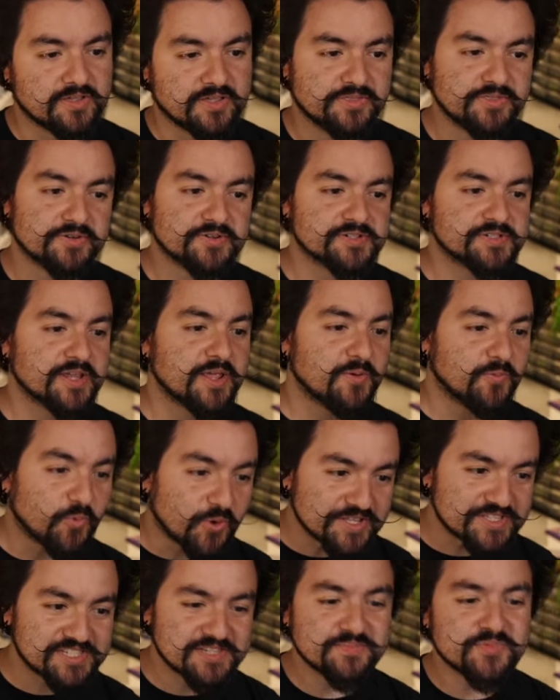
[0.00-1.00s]
And there's
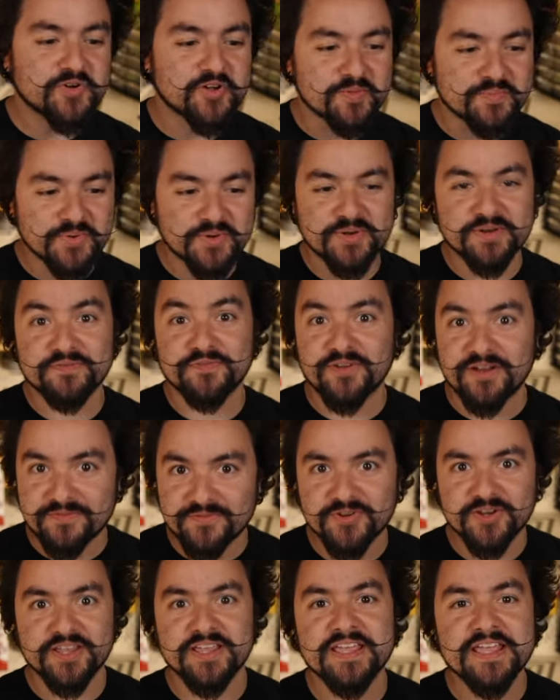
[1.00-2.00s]
one symbol component for
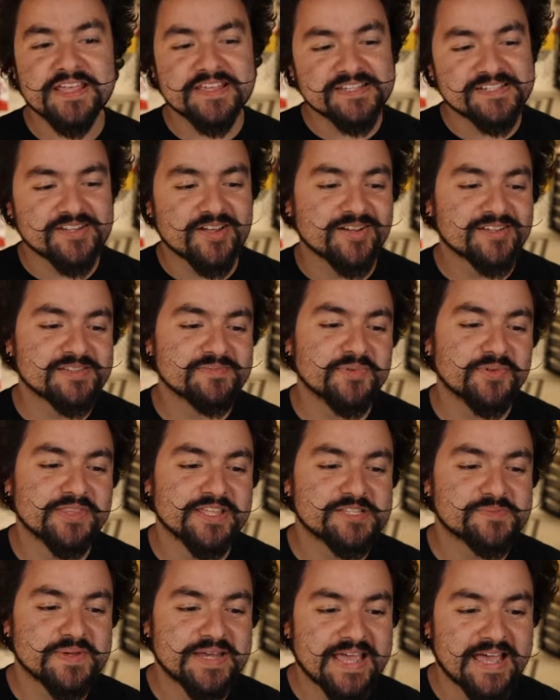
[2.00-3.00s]
every stock symbol
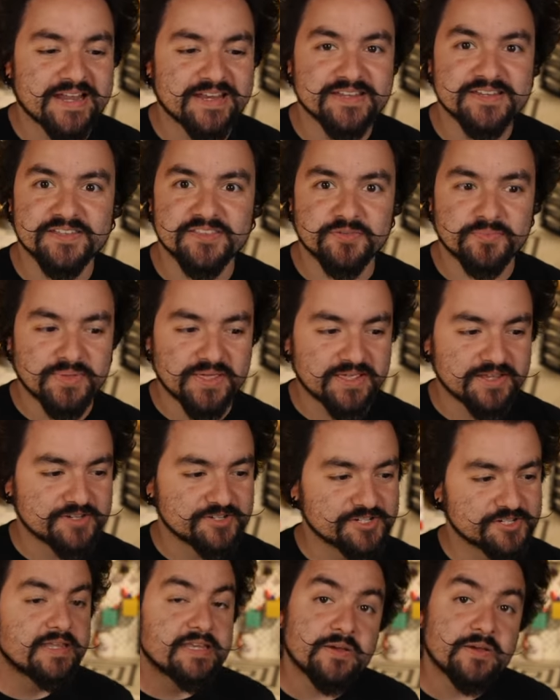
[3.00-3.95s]
that's been added to the page.